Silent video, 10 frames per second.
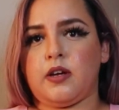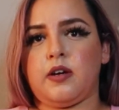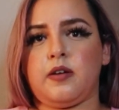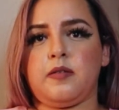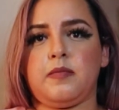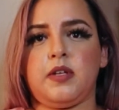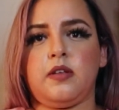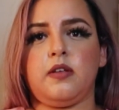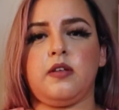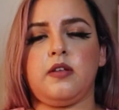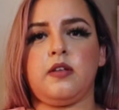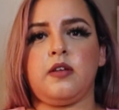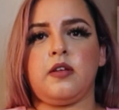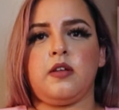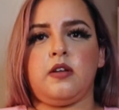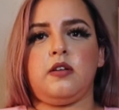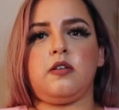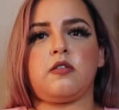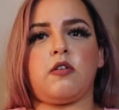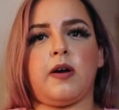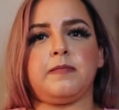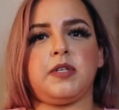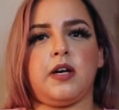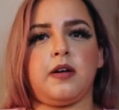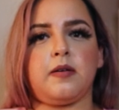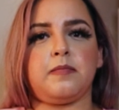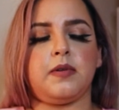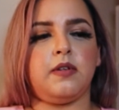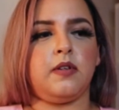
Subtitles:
little crop top,